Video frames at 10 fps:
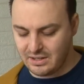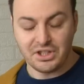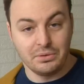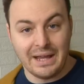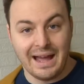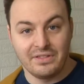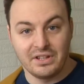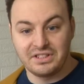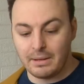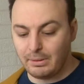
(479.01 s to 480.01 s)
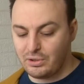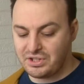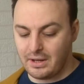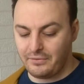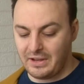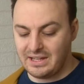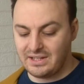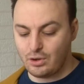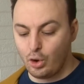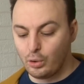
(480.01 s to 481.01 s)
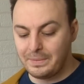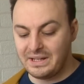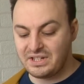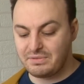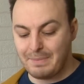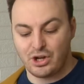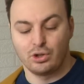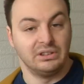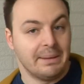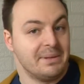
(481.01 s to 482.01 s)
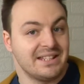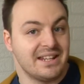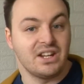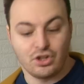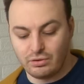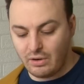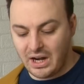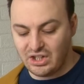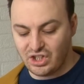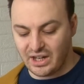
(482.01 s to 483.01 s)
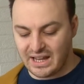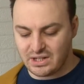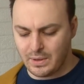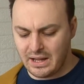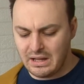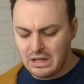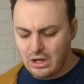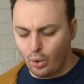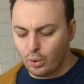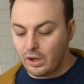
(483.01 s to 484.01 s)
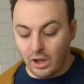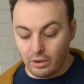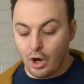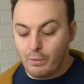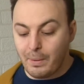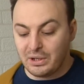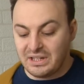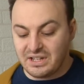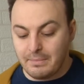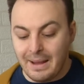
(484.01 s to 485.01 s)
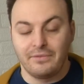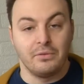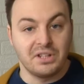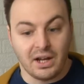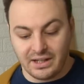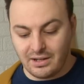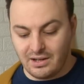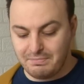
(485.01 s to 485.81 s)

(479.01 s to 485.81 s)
So yeah, the 00 stuff is Hornby's special limited edition range, I guess, where all the loco bodies are made from die-cast